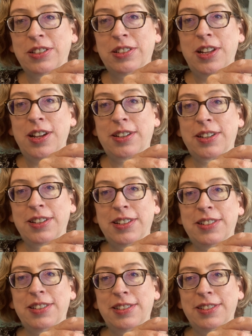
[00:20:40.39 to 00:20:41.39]
Look,
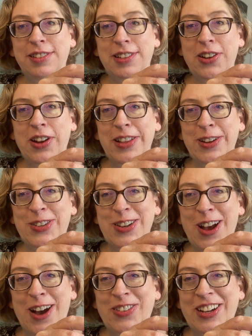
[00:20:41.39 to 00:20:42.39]
there's an
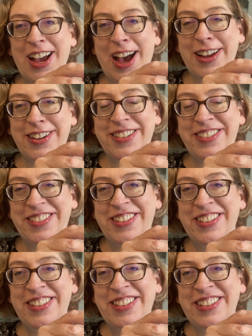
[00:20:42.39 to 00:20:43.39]
avocado
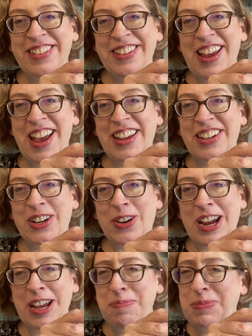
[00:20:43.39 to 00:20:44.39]
and
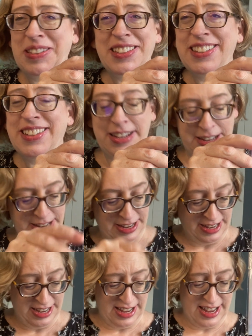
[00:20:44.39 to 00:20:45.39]
grapes.
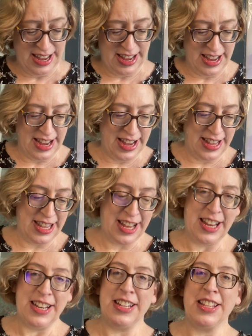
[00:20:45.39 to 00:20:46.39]
And
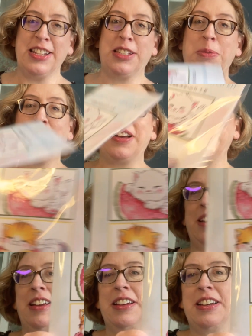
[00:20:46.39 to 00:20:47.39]
then this one
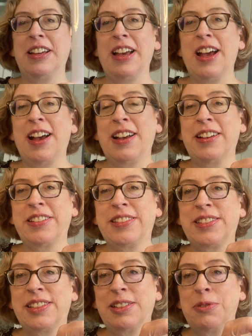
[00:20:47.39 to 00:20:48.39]

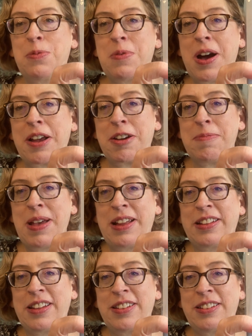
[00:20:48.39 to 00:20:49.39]
has
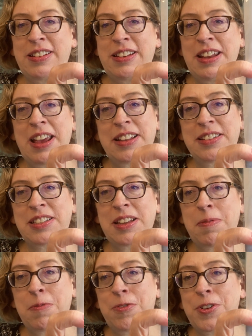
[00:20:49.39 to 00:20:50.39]
watermelon and
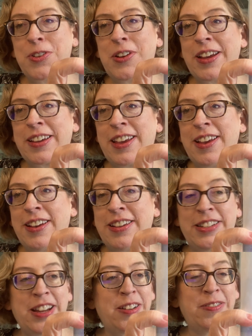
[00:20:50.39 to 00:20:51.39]
some fruit I can't
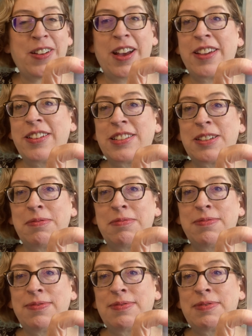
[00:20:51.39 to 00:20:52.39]
identify, some
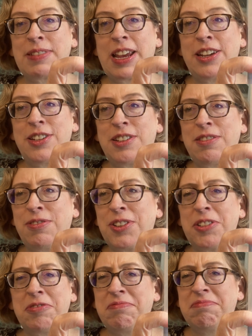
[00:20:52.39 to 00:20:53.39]
Asian
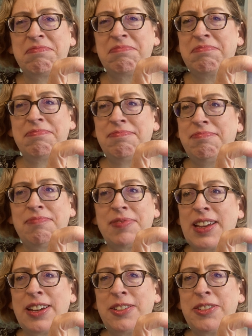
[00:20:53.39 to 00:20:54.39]
fruit.
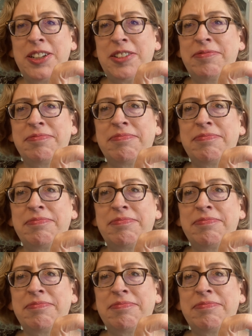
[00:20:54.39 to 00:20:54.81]
I don't know.